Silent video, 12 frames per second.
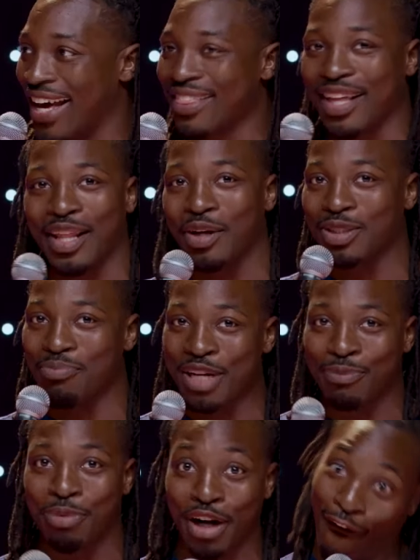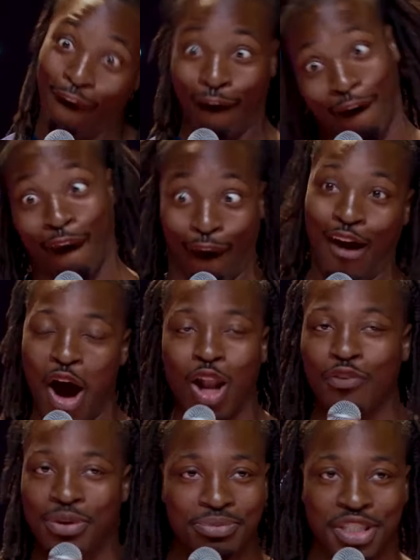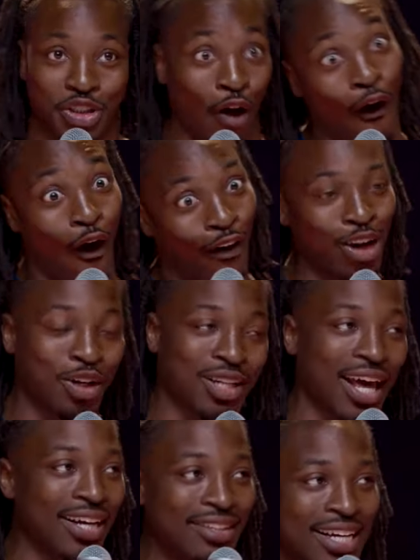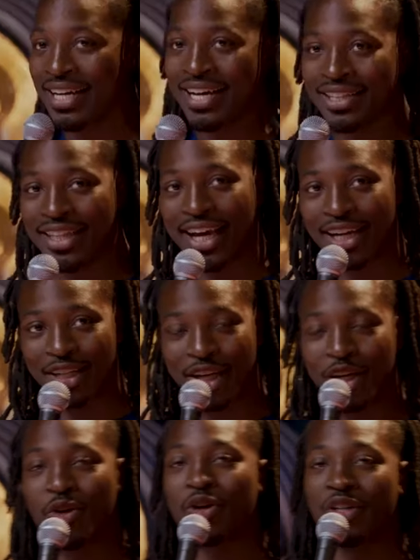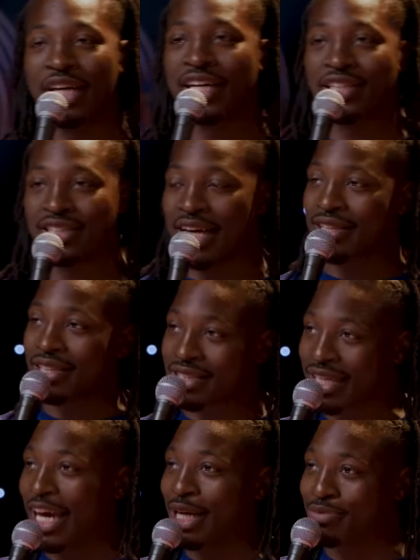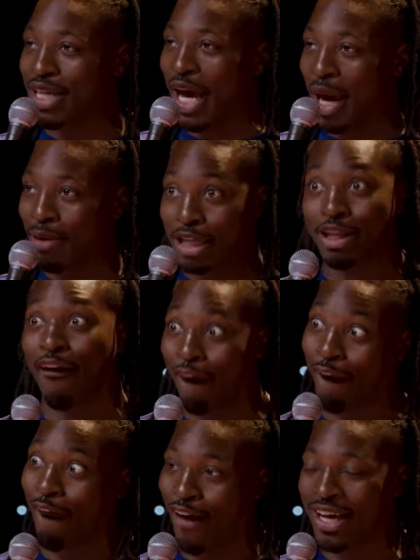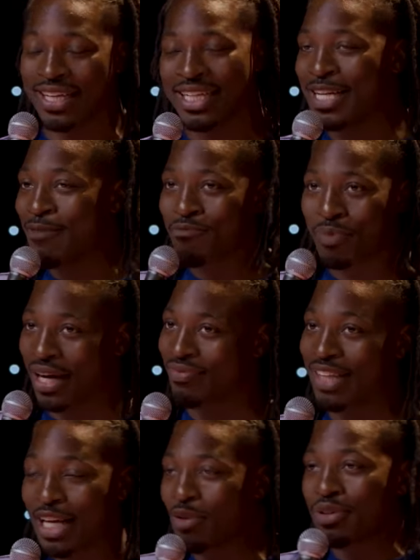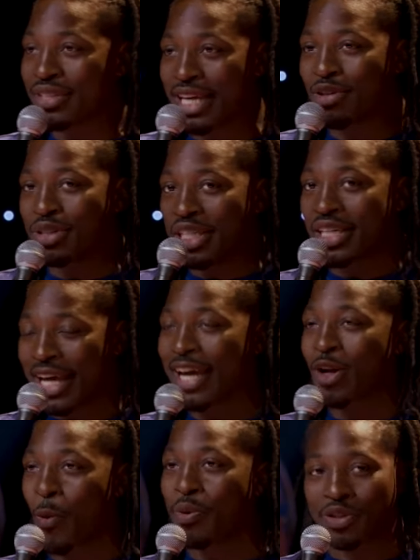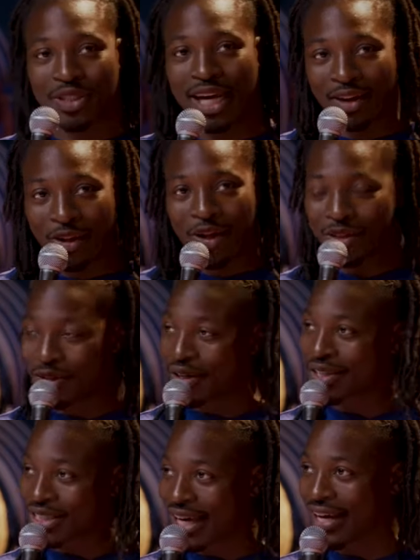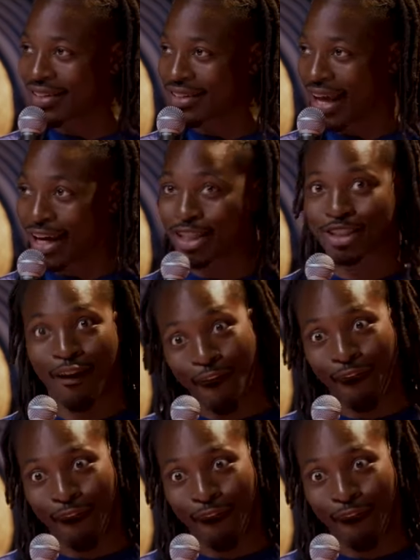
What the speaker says: I thought that was a myth, bro. All of them just all look like they inhale grenades at the same time. Like, they don't need can openers down there. You understand? Like, it's,